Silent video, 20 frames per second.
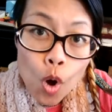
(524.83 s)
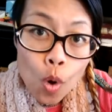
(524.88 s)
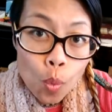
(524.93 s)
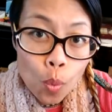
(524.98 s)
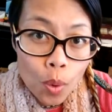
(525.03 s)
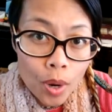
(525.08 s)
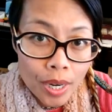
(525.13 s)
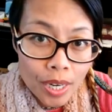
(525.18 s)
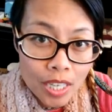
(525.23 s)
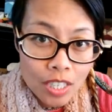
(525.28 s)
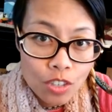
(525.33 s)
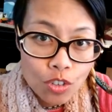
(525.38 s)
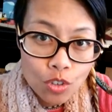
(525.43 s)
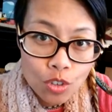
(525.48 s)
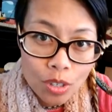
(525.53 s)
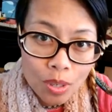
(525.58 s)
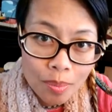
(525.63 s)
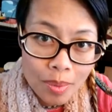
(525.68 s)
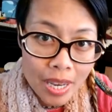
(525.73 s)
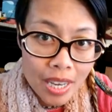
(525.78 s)
What
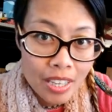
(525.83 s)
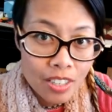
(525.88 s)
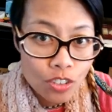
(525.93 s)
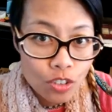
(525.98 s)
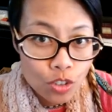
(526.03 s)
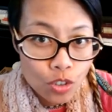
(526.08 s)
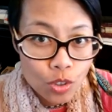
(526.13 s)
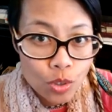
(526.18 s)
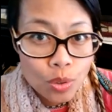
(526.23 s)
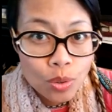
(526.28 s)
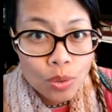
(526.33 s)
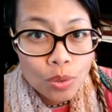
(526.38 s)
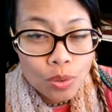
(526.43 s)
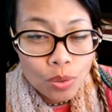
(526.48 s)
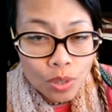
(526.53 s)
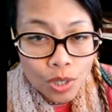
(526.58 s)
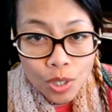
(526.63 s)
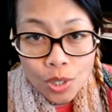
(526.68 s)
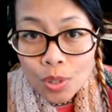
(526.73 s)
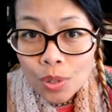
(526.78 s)
instrument do
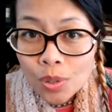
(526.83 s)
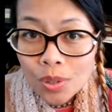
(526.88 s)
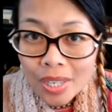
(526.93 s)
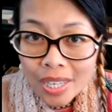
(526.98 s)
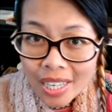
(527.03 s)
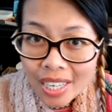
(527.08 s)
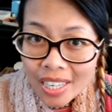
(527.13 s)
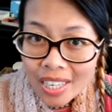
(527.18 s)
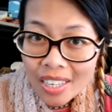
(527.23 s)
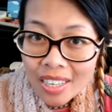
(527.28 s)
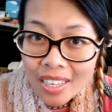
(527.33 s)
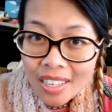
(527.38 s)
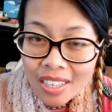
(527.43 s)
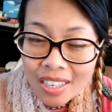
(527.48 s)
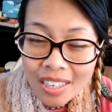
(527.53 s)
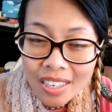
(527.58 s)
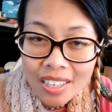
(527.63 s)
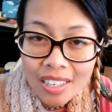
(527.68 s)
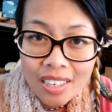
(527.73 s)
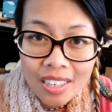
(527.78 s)
you
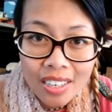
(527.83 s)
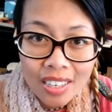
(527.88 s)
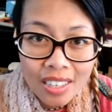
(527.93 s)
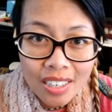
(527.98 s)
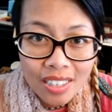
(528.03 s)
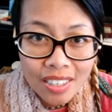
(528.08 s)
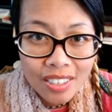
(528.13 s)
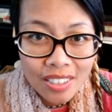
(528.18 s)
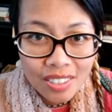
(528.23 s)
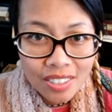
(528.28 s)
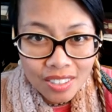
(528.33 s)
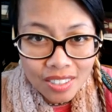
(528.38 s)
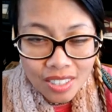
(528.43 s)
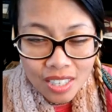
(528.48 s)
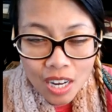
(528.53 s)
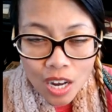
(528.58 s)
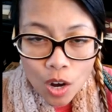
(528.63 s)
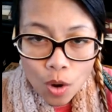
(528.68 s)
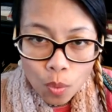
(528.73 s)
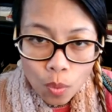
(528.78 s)
hear?
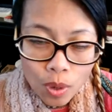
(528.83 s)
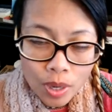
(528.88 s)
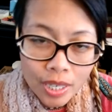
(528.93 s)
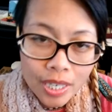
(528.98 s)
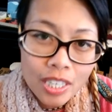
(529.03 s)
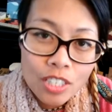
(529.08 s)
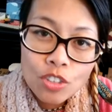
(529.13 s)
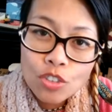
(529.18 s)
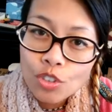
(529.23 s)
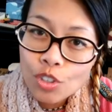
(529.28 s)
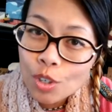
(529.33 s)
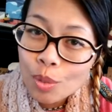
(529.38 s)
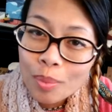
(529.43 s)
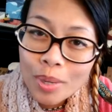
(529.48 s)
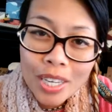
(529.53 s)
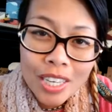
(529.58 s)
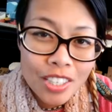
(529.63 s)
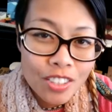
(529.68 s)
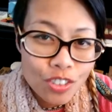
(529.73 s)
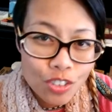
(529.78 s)
What
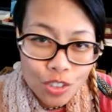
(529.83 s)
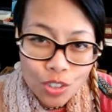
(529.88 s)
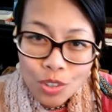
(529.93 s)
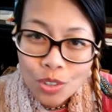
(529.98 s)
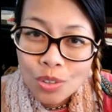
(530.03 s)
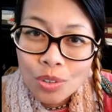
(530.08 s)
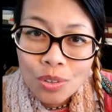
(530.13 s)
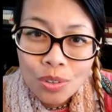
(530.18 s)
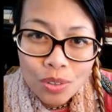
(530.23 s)
instrument do